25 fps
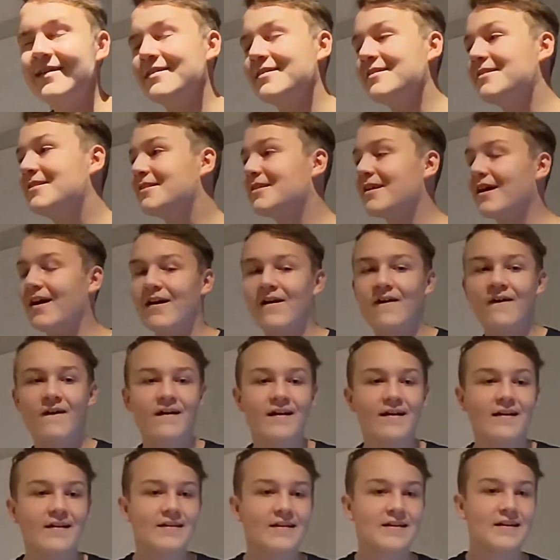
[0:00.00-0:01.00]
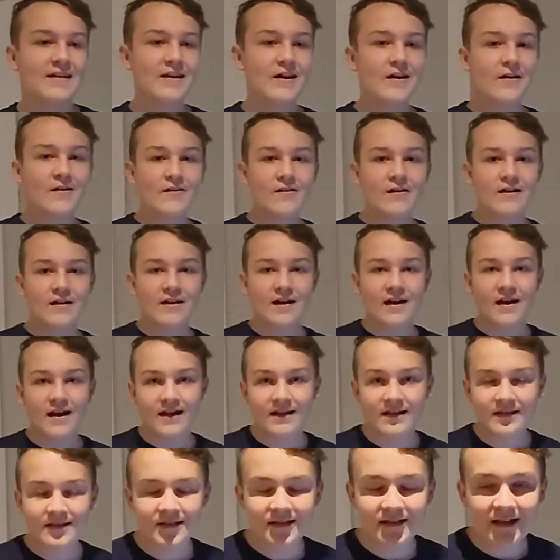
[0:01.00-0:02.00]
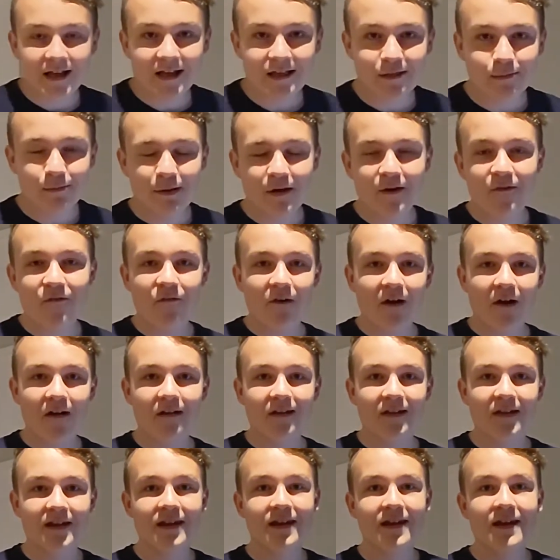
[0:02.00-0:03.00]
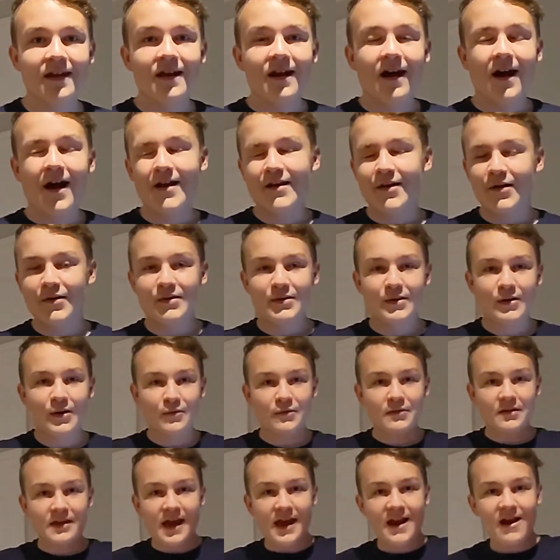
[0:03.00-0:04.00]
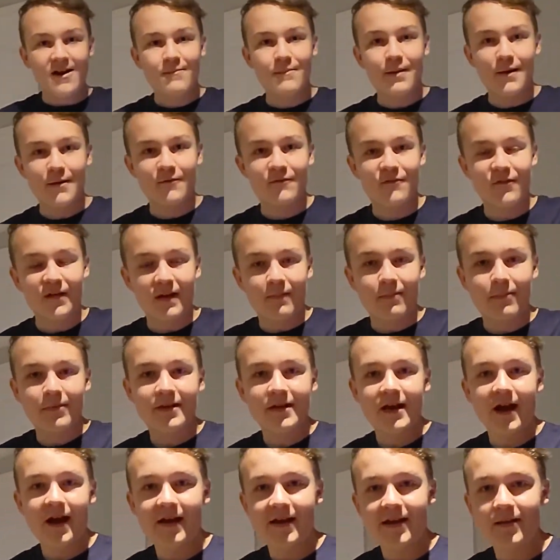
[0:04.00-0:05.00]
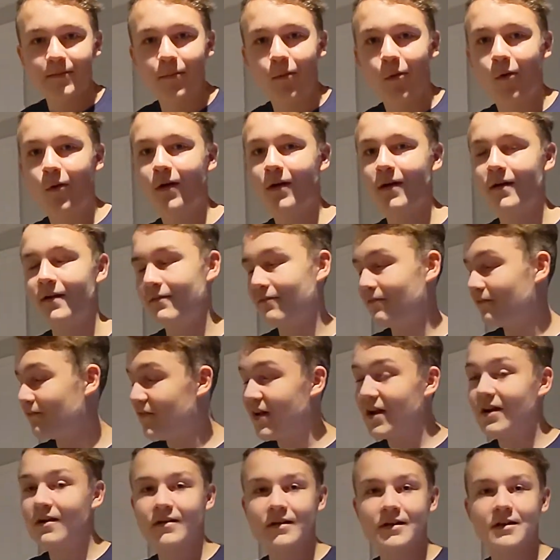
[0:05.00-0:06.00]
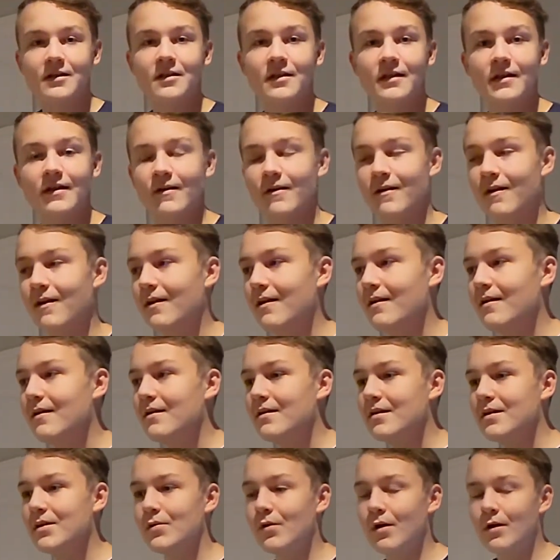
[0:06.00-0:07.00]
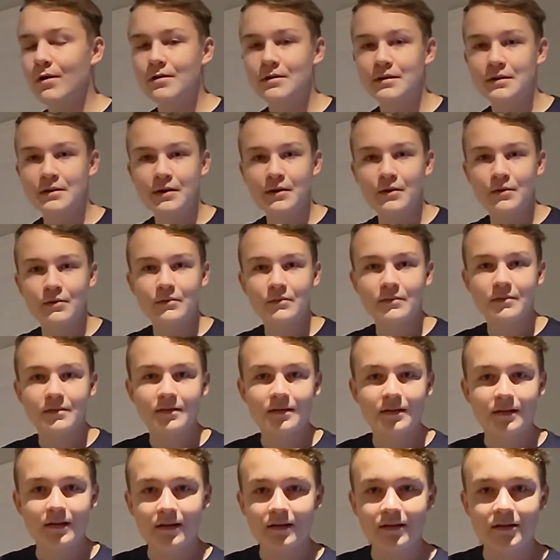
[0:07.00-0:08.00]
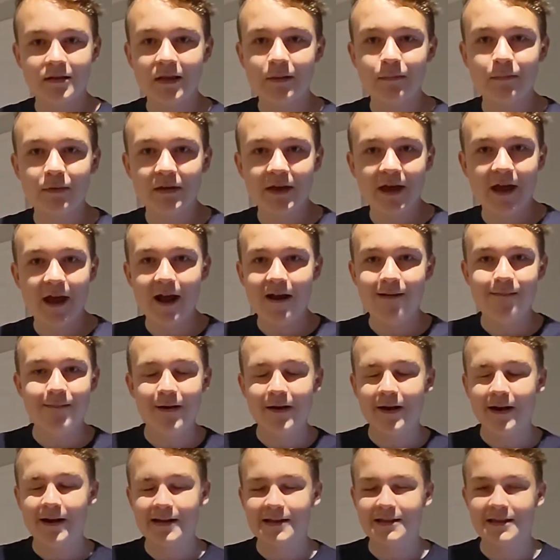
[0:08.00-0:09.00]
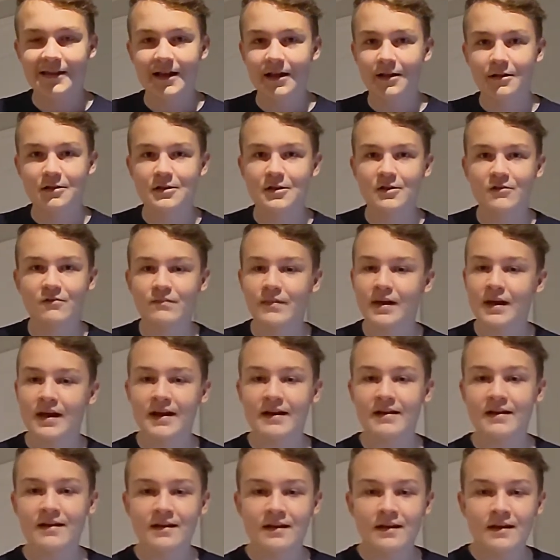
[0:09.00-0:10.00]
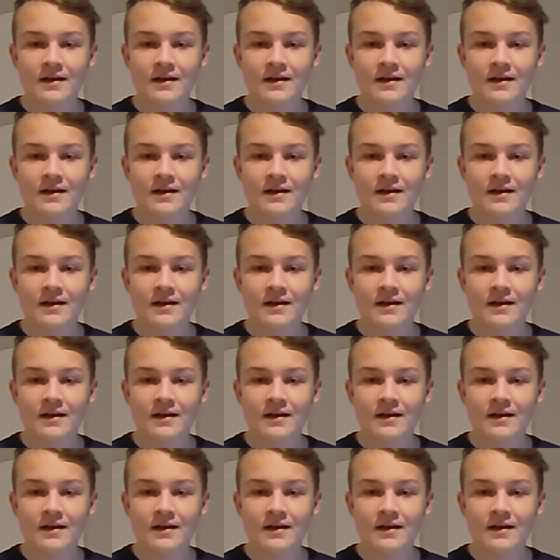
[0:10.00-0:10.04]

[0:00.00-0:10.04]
So, you know, Seth MacFarlane, I know you don't care about Family Guy anymore, very clear. You also don't seem to care about anything else you've made.